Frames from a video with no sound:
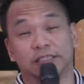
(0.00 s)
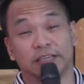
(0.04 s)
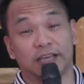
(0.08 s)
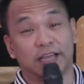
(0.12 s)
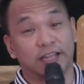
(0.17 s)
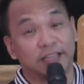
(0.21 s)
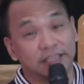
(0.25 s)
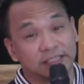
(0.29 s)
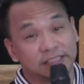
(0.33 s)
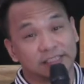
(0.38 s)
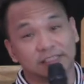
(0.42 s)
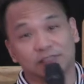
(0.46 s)
And
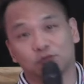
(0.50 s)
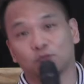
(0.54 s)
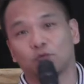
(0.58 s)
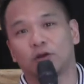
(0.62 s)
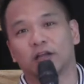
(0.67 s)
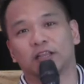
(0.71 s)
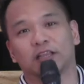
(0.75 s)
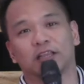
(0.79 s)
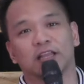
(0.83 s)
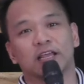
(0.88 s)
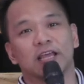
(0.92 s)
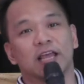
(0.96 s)
this is
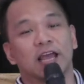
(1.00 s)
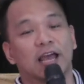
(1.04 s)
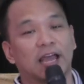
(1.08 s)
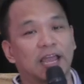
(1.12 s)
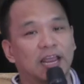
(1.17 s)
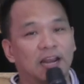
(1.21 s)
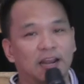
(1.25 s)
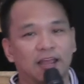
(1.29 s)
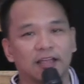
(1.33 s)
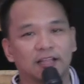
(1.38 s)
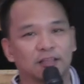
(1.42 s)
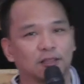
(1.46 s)
what I
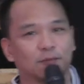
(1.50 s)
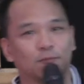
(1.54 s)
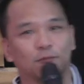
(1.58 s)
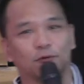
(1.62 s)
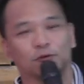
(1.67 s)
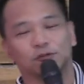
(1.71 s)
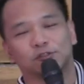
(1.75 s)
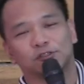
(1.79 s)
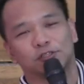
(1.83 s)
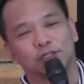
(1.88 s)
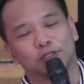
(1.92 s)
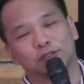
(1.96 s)
like the
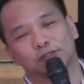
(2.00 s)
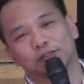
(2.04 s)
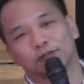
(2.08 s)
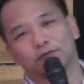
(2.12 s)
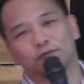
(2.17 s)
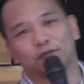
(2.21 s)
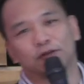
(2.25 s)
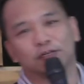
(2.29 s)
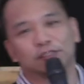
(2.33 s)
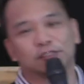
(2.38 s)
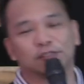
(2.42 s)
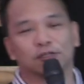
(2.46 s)
most dito sa
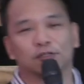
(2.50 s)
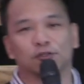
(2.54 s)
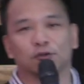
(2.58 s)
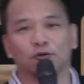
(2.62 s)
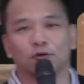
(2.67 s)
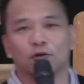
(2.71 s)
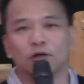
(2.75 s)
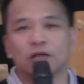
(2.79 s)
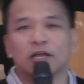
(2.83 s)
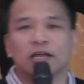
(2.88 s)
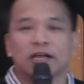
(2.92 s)
verse na to.